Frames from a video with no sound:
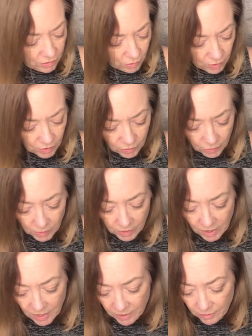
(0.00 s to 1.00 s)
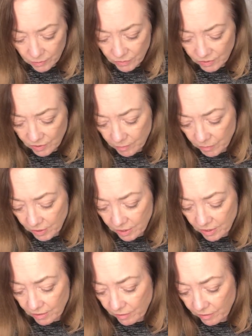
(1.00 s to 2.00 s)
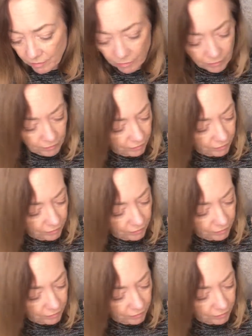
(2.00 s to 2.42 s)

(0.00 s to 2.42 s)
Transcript: going to allow something of